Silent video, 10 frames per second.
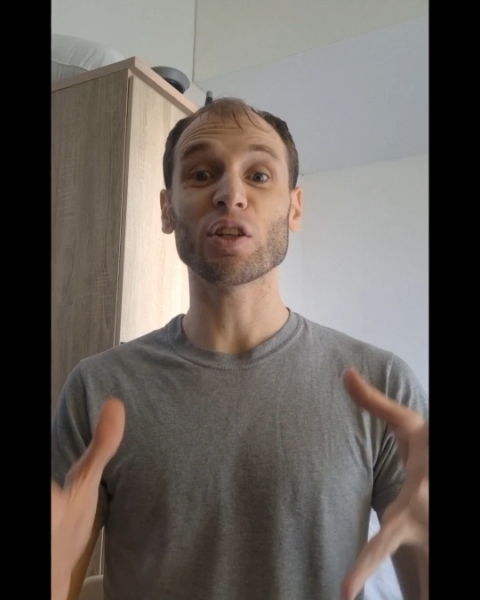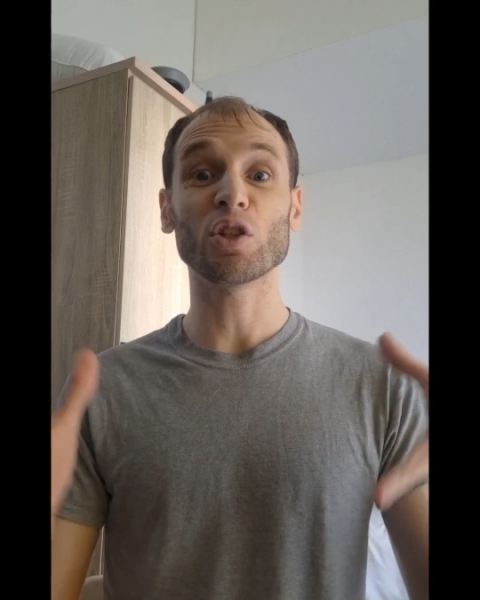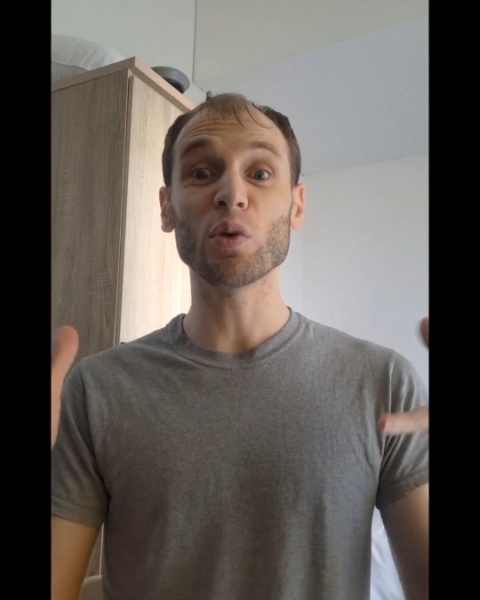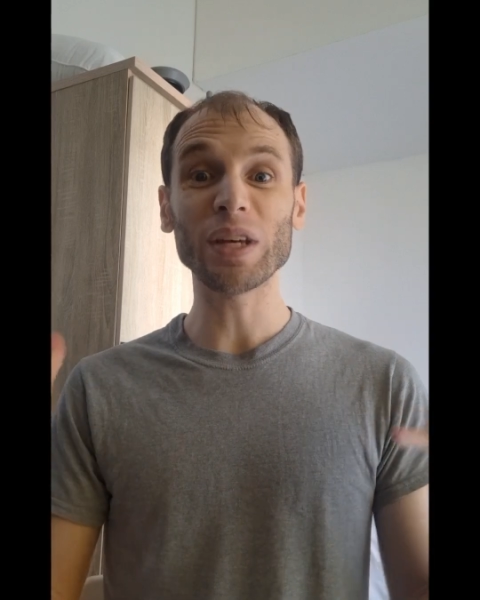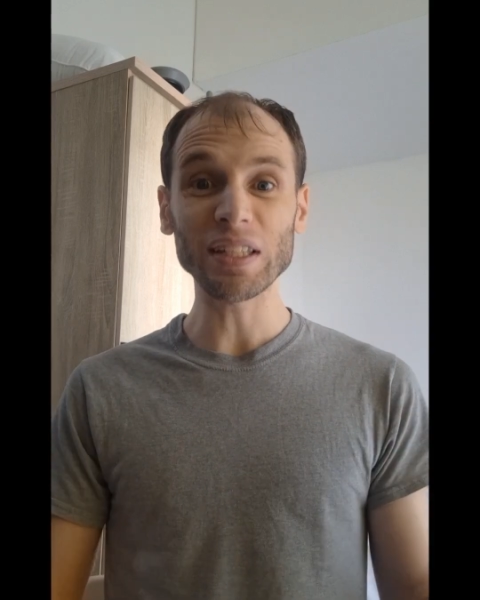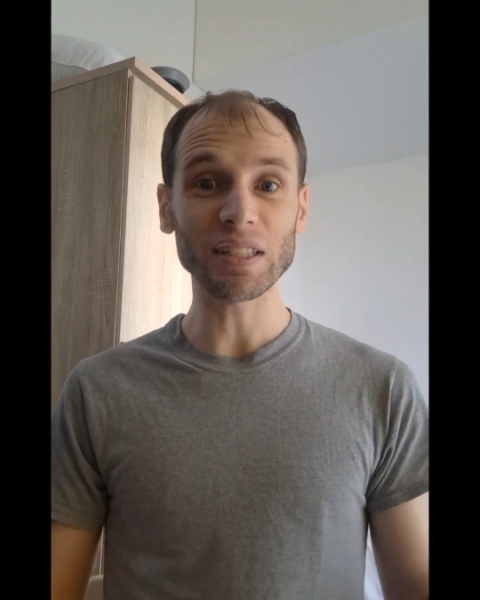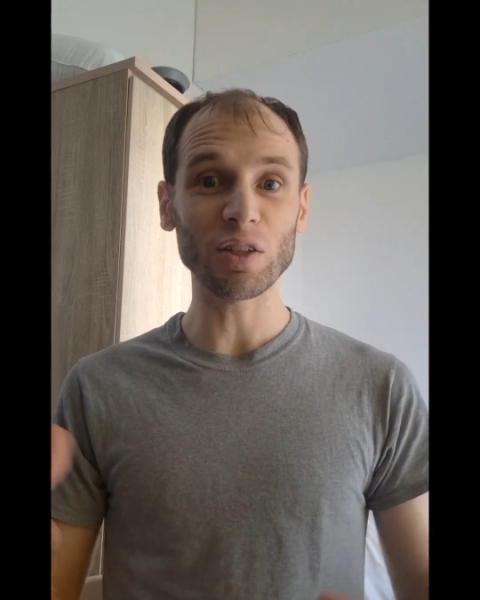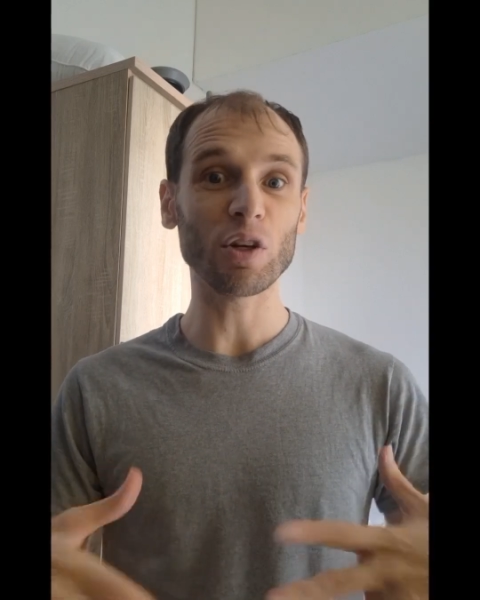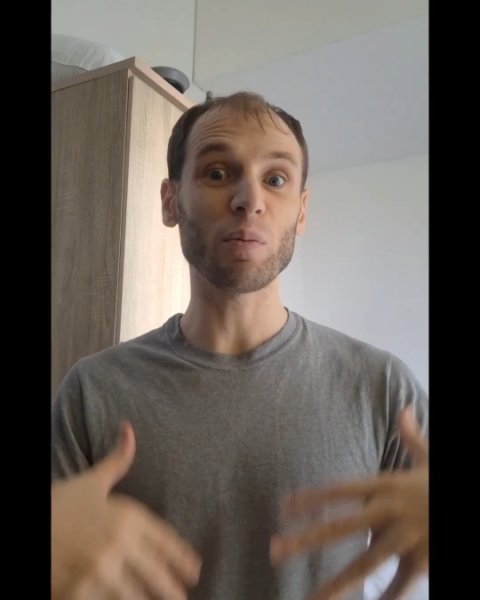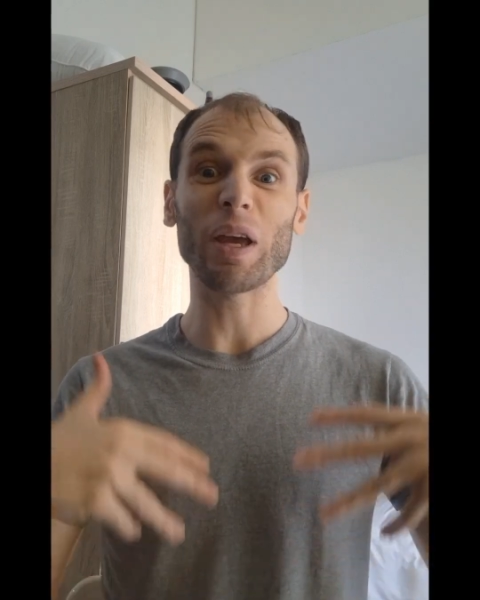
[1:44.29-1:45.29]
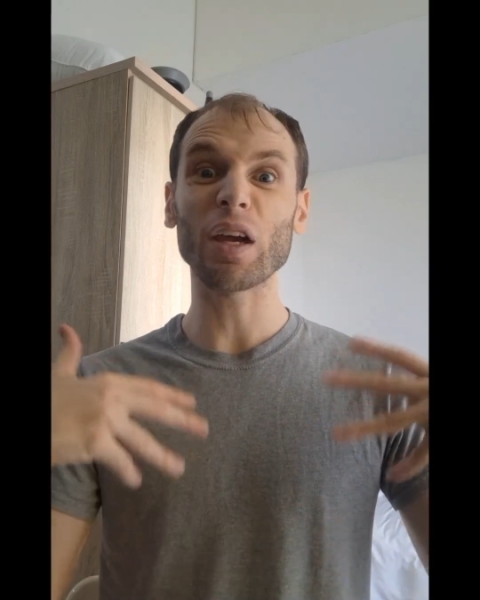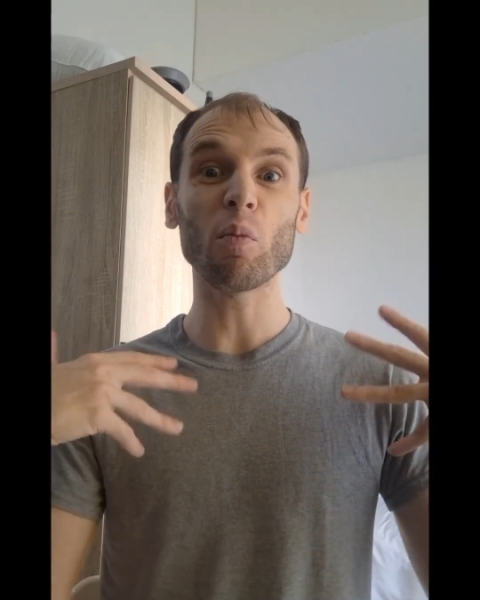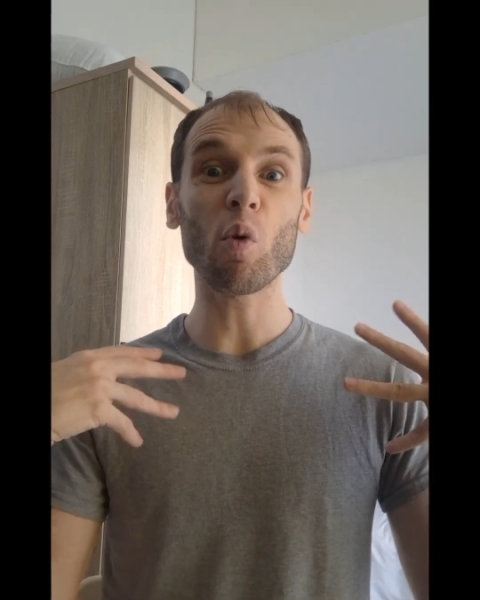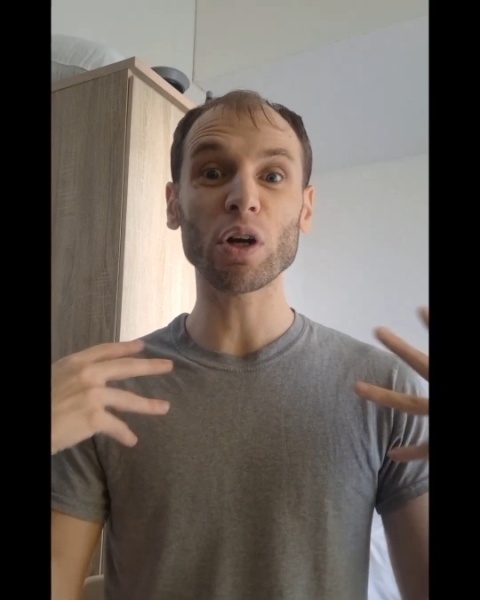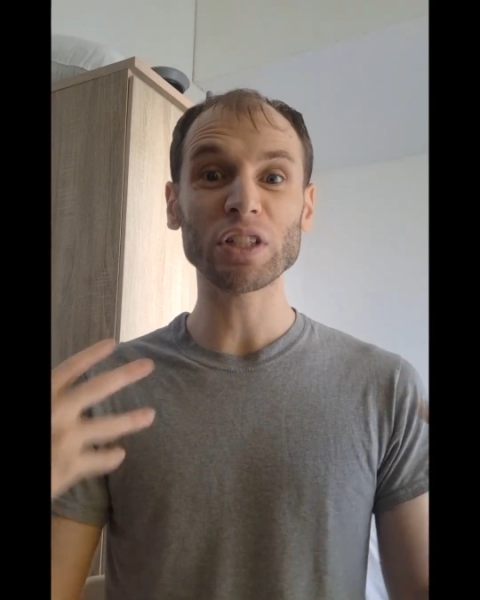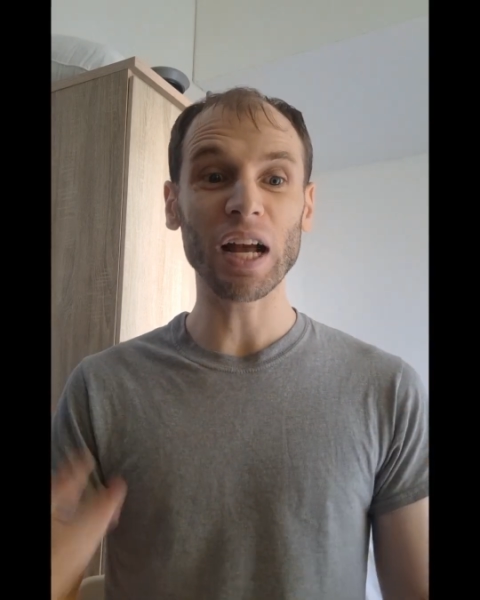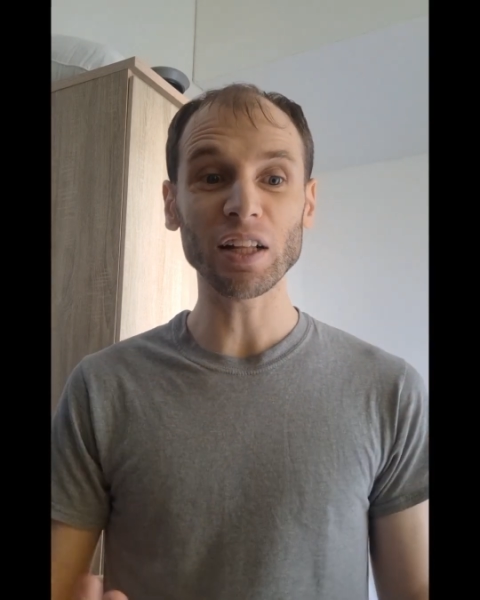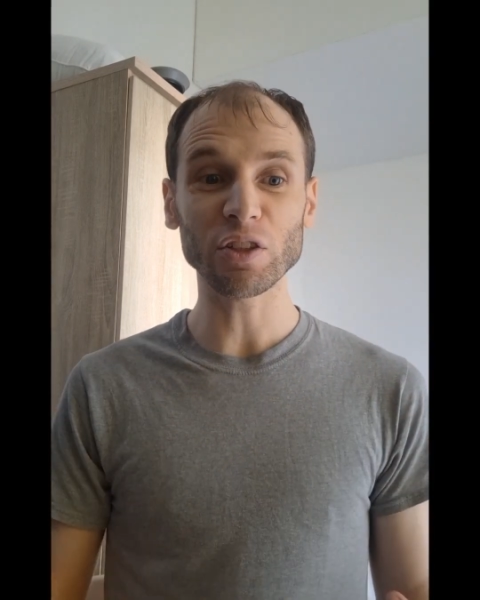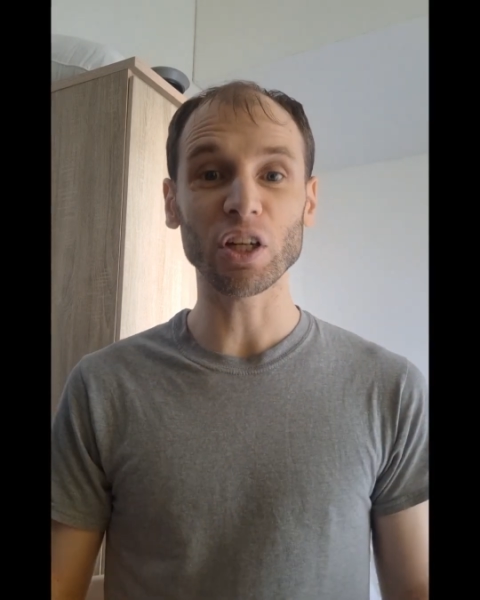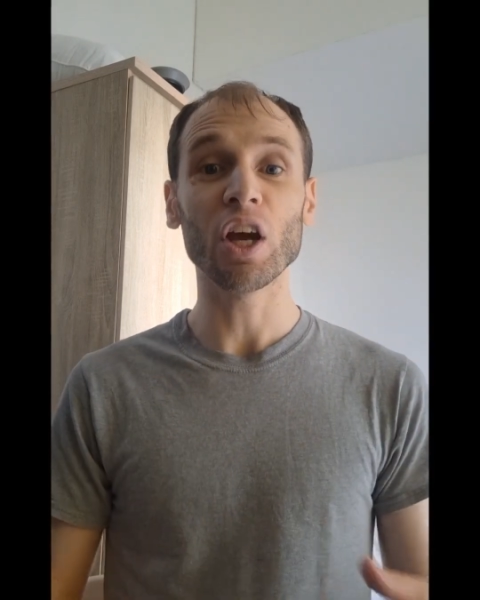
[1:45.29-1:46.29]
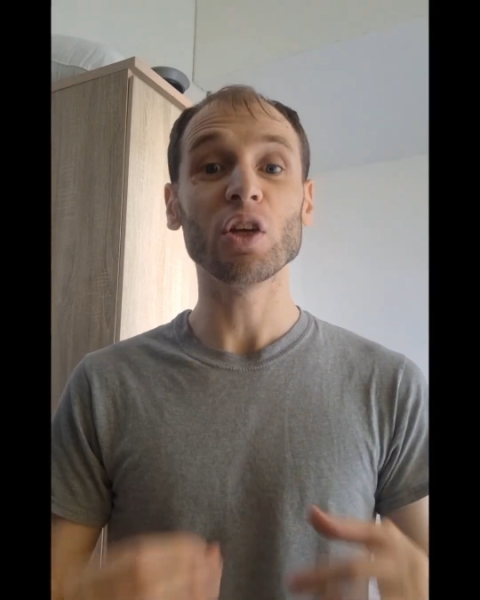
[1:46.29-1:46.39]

are too easy, you can make it more challenging.